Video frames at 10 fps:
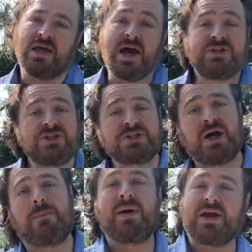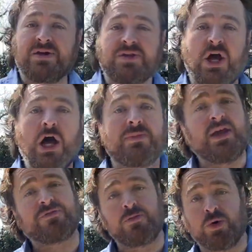and I just got back into the
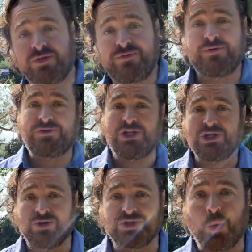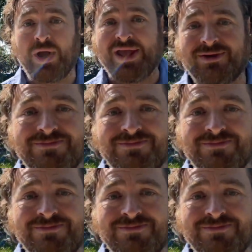hobby after more than 15 years away.